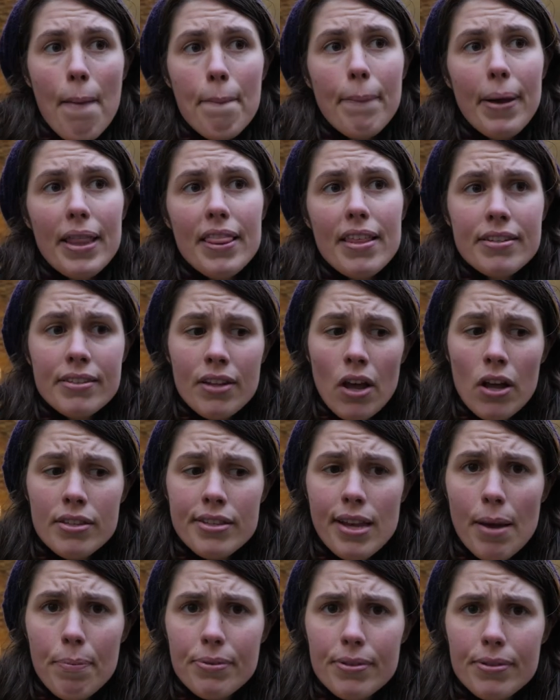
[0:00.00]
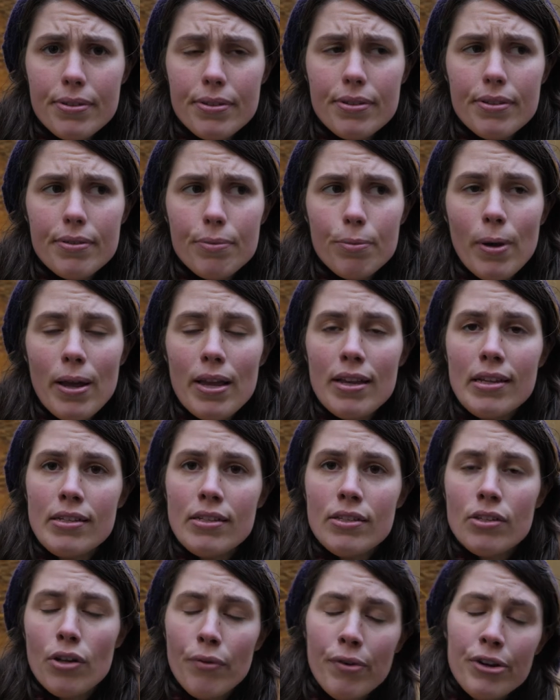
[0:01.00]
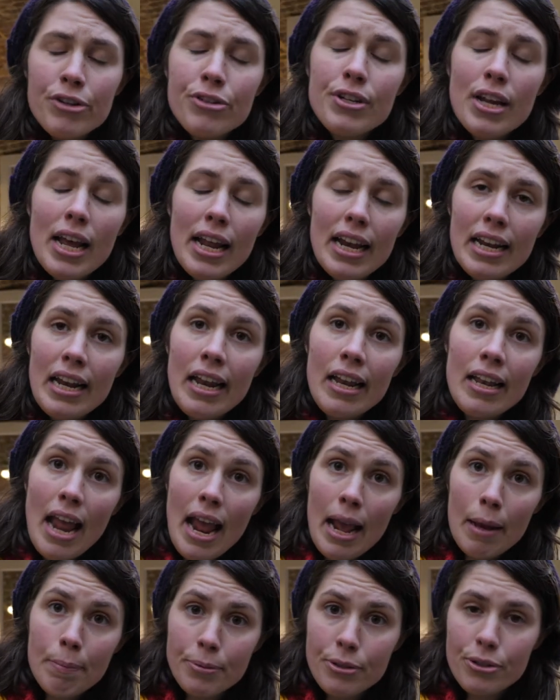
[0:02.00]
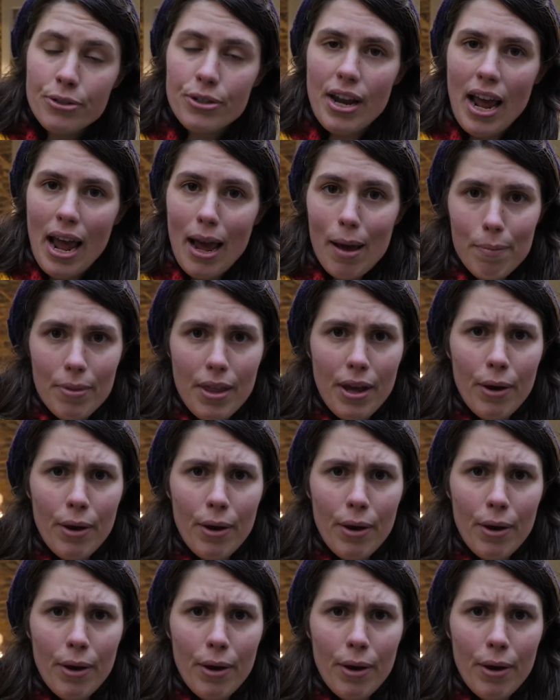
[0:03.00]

But this concept was originated in Amsterdam.